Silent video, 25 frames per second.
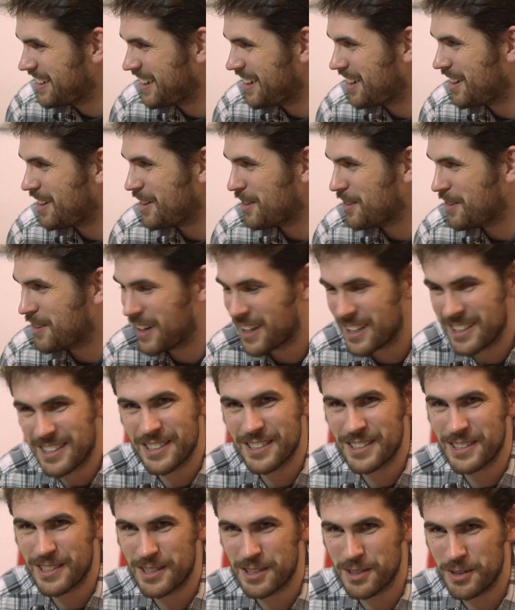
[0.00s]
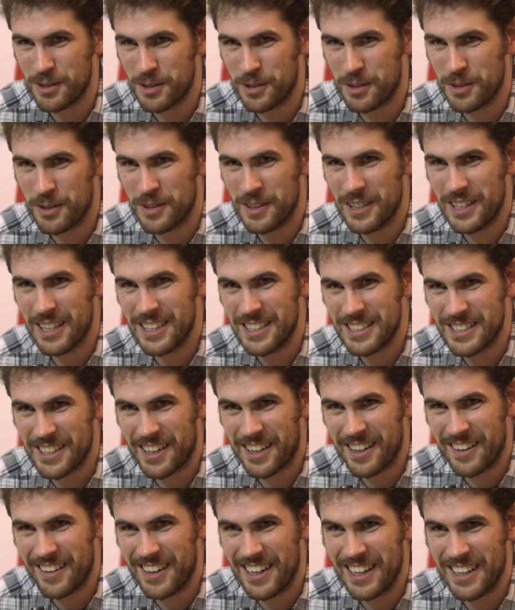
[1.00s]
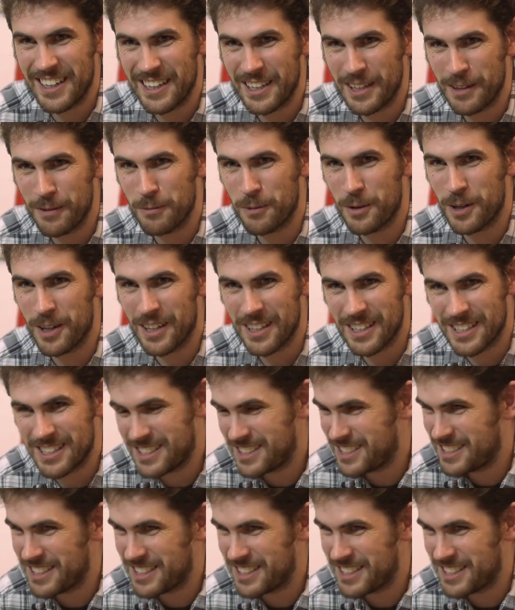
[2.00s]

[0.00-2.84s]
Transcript: oh i just saw an entire alien world